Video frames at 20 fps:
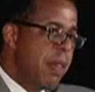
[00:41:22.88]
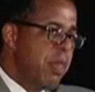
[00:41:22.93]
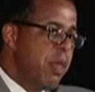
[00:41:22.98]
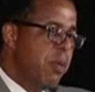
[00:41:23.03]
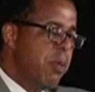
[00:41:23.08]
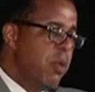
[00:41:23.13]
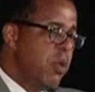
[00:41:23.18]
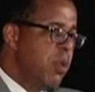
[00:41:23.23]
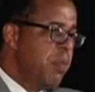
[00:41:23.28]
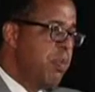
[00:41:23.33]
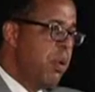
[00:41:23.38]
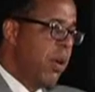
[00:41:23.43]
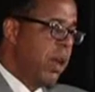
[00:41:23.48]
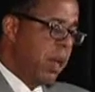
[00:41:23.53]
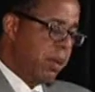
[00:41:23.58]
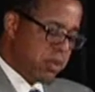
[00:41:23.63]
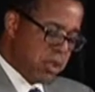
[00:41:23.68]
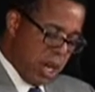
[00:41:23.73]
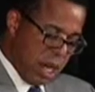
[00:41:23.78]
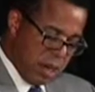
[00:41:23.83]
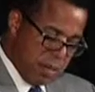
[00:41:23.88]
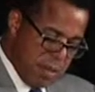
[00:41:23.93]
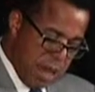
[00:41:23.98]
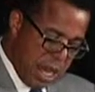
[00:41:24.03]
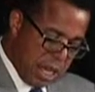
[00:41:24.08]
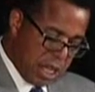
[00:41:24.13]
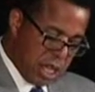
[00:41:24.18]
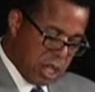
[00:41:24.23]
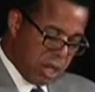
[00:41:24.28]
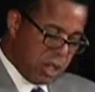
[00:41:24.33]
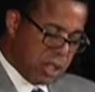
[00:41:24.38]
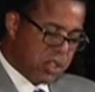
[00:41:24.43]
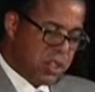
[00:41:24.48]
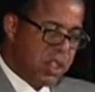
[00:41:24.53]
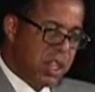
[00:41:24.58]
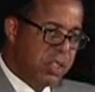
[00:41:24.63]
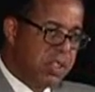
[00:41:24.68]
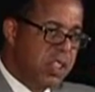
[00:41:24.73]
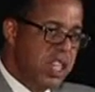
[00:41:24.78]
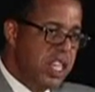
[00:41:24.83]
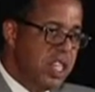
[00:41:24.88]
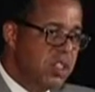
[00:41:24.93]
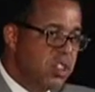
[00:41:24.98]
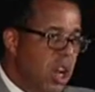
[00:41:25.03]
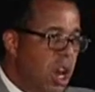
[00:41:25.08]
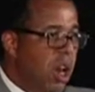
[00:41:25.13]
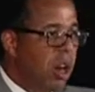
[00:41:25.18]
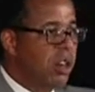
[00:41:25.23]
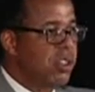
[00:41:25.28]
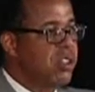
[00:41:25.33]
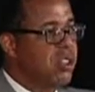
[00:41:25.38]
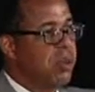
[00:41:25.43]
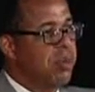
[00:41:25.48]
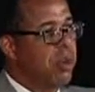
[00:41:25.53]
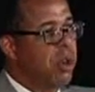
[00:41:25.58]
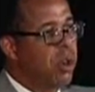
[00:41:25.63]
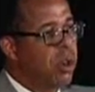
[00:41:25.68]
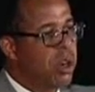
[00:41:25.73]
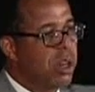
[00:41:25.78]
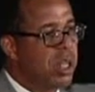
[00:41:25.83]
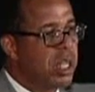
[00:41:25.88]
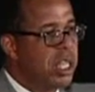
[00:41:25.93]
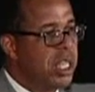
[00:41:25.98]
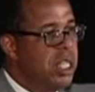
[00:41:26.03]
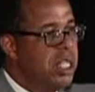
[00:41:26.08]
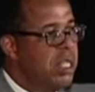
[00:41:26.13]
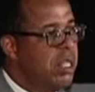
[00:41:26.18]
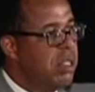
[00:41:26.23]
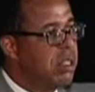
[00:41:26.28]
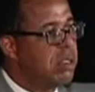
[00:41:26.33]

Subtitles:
The real point I'm trying to make here is that these are some early